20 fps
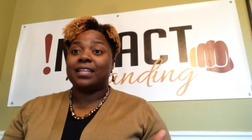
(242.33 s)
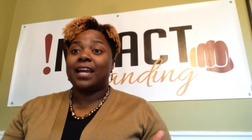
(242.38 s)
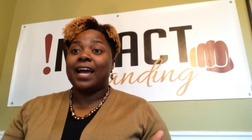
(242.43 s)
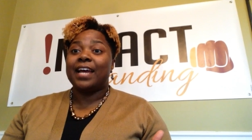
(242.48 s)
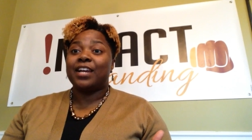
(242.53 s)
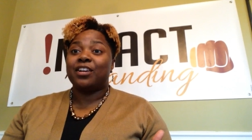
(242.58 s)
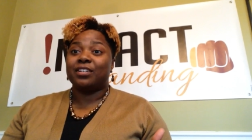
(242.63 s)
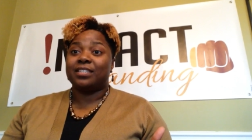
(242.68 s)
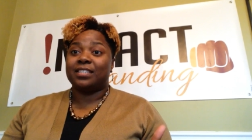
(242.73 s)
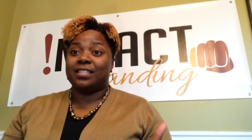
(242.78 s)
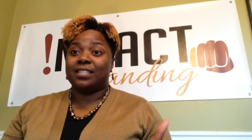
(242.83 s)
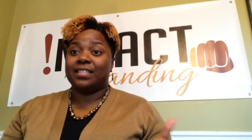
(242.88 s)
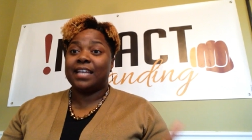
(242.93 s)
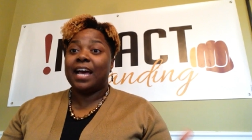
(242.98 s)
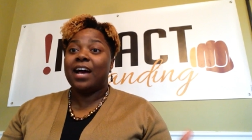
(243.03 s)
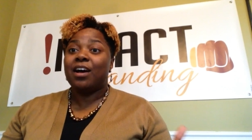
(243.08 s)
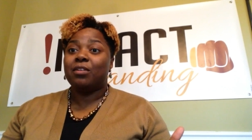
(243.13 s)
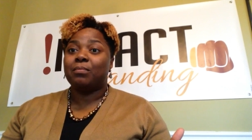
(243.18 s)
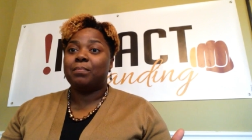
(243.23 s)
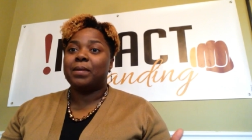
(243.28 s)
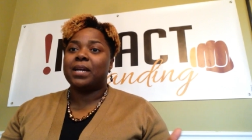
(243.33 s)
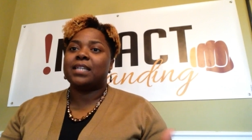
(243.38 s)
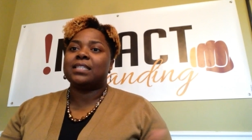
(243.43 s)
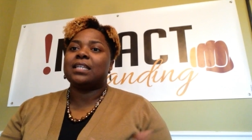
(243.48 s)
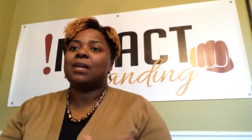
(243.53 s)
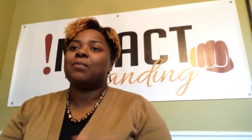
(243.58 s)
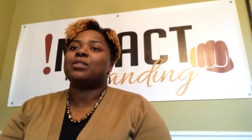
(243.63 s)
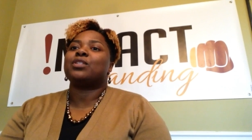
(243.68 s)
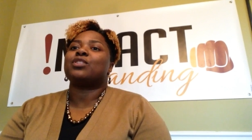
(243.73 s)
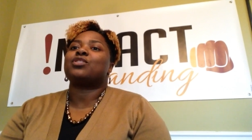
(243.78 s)
that I could sell because
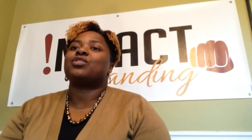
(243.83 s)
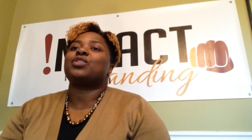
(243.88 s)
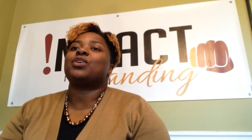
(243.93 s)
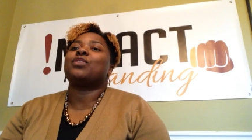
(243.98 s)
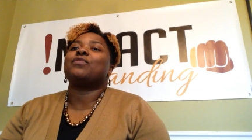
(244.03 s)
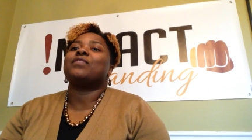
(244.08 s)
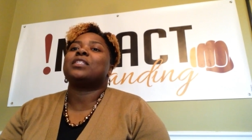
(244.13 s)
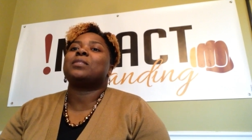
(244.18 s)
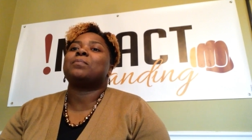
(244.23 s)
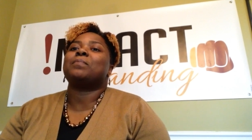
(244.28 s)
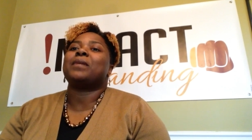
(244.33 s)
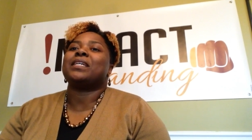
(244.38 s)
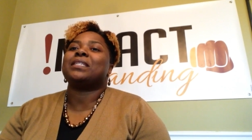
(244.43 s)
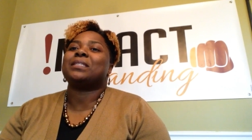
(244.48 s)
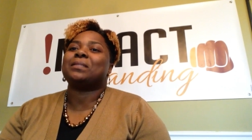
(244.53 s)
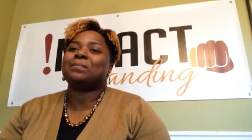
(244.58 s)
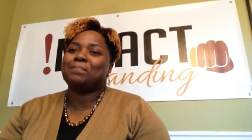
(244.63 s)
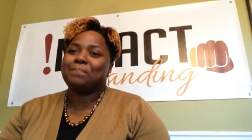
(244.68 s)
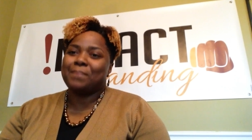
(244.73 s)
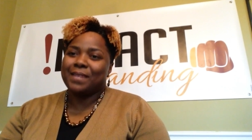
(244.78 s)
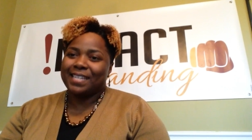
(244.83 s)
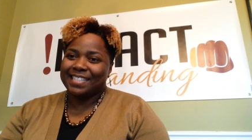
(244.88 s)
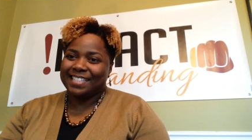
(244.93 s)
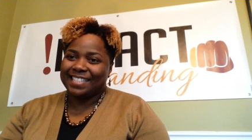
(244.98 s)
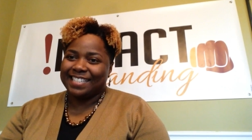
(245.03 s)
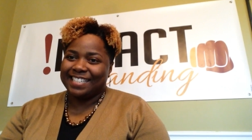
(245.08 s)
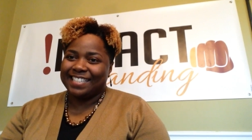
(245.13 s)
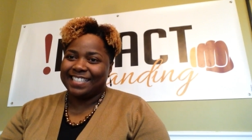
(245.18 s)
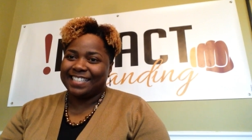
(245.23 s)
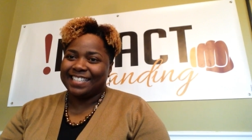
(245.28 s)
I was a service based
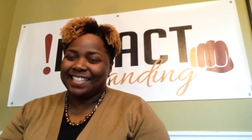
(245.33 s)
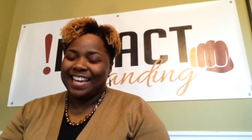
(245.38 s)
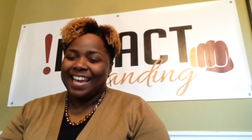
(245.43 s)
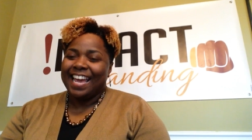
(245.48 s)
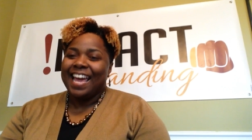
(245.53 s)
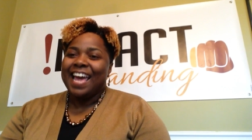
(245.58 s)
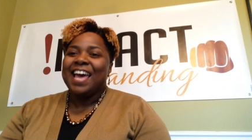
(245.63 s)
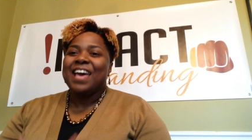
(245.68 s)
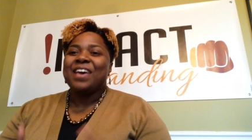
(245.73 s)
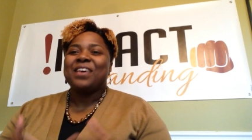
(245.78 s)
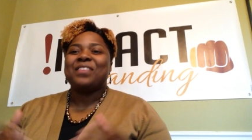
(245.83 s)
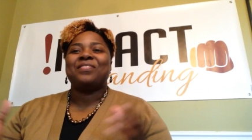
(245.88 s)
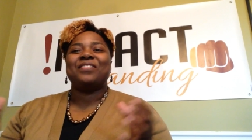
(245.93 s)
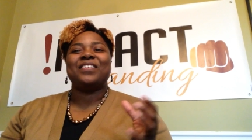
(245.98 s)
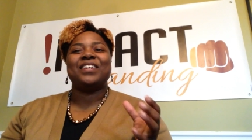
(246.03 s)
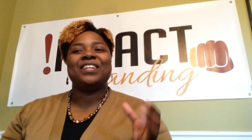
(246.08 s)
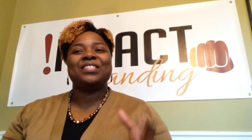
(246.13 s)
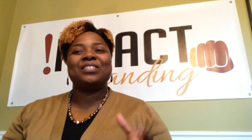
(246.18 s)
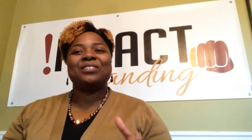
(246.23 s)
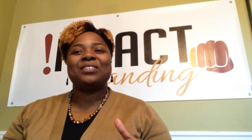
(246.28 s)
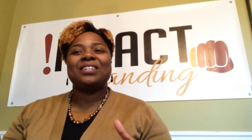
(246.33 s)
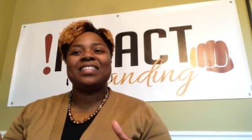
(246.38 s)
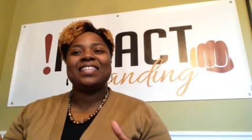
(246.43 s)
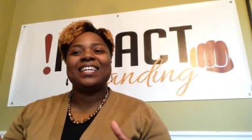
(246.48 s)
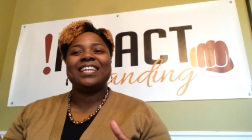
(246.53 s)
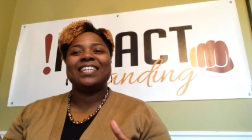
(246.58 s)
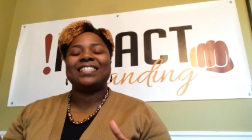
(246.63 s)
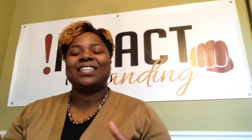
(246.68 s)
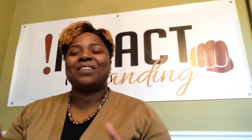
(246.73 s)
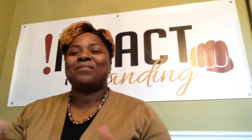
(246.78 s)
business. These are the
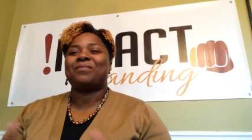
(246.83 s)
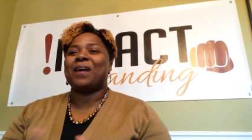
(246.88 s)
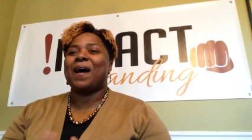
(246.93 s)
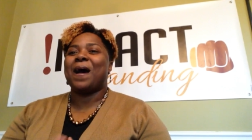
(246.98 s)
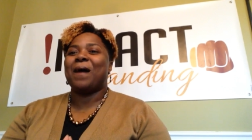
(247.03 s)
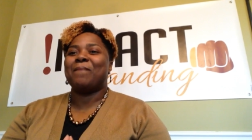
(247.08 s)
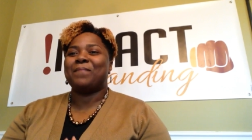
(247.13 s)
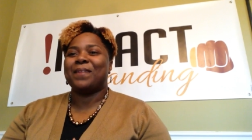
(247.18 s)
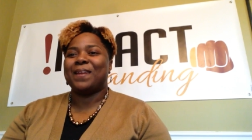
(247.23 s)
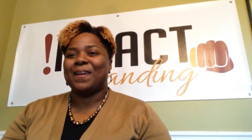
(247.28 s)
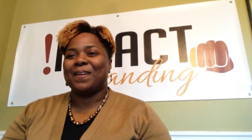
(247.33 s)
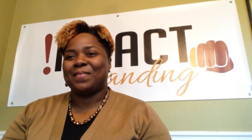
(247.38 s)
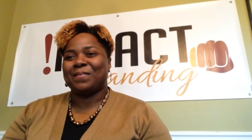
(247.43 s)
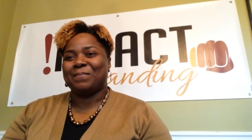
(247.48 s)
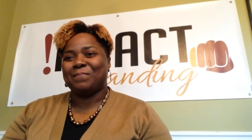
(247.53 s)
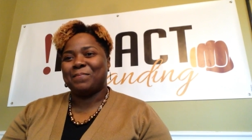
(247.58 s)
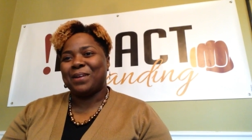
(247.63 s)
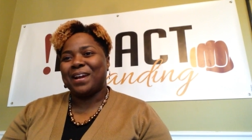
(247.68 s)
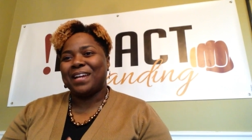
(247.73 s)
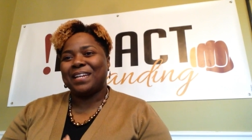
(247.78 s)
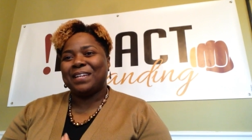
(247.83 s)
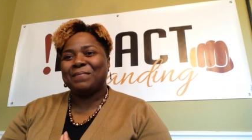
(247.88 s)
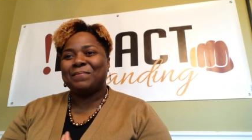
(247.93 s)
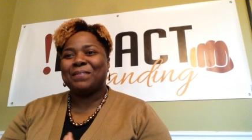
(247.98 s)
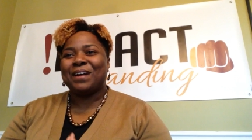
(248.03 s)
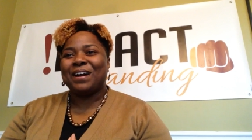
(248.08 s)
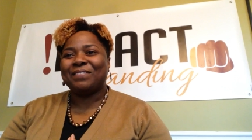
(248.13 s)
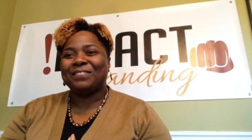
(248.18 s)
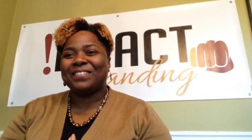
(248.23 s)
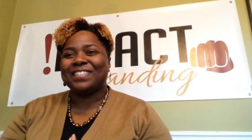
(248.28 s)
things that will happen at the Branding
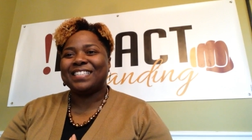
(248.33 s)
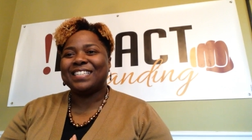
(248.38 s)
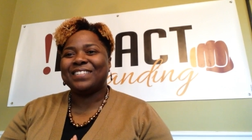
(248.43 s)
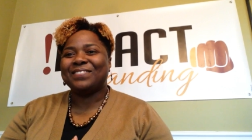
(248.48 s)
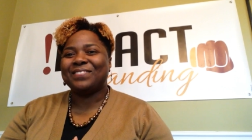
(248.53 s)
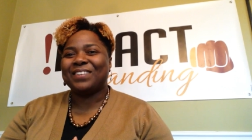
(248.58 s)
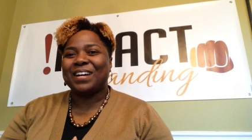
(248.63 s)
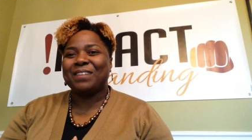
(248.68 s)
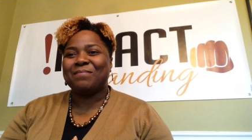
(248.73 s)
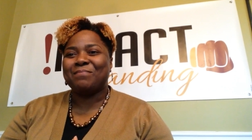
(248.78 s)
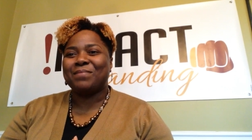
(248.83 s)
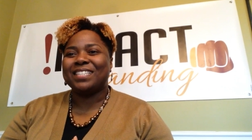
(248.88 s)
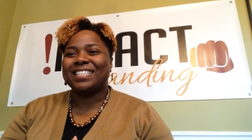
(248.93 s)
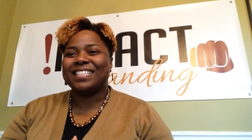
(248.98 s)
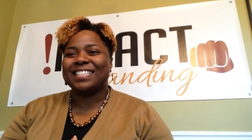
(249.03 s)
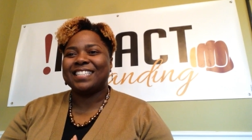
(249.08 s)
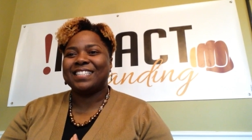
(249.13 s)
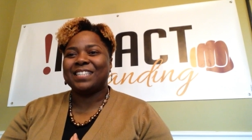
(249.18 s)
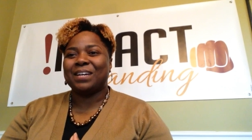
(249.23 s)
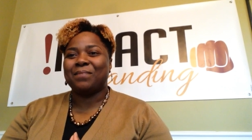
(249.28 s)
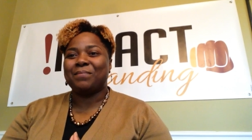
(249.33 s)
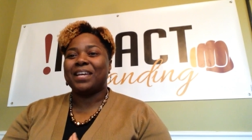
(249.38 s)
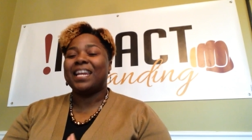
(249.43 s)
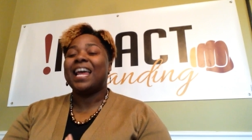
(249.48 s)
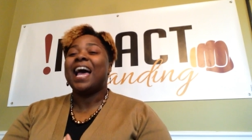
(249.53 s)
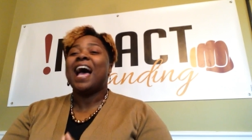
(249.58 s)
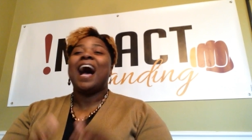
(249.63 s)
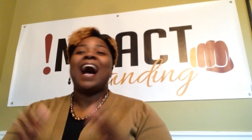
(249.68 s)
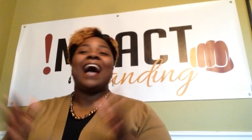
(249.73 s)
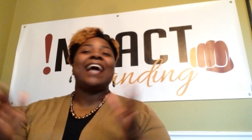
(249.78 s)
Profits and Wine Business Summit.
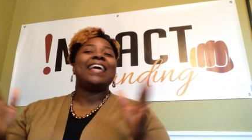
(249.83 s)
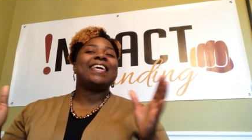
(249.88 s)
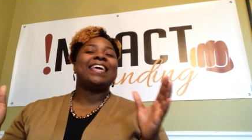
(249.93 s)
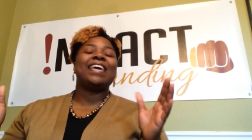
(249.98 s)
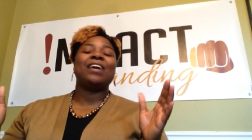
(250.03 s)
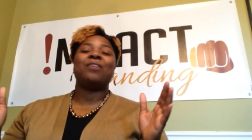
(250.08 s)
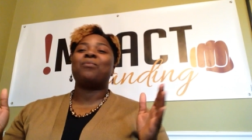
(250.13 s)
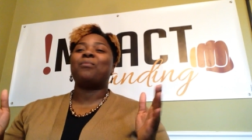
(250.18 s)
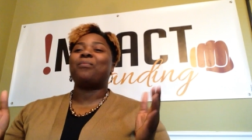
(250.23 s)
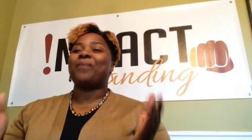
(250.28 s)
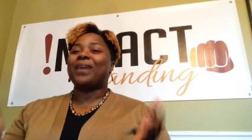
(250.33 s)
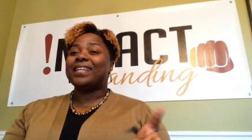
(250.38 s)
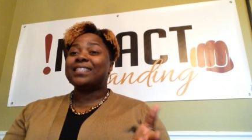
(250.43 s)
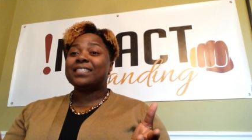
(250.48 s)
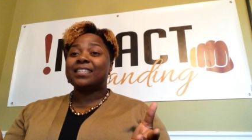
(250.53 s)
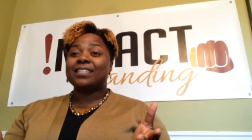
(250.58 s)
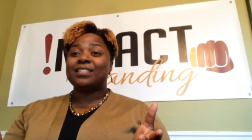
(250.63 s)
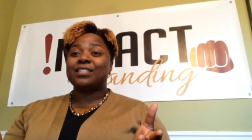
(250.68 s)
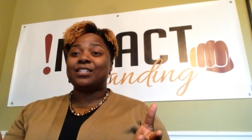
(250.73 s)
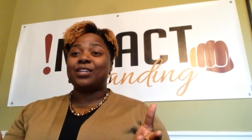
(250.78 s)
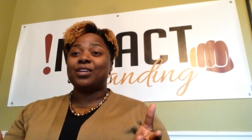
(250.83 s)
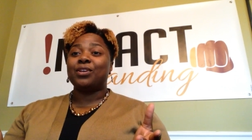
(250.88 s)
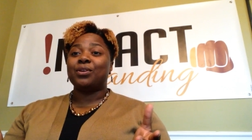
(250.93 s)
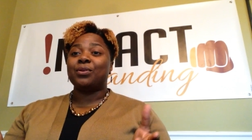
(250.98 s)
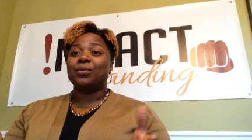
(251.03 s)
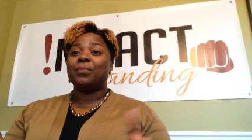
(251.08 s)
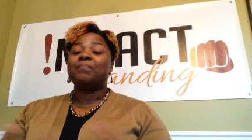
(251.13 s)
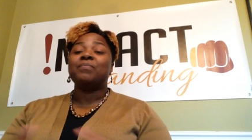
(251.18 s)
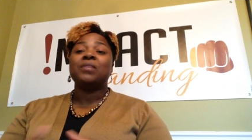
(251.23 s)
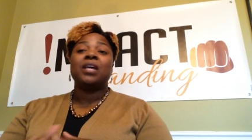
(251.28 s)
I can't wait to see
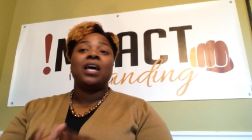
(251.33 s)
you.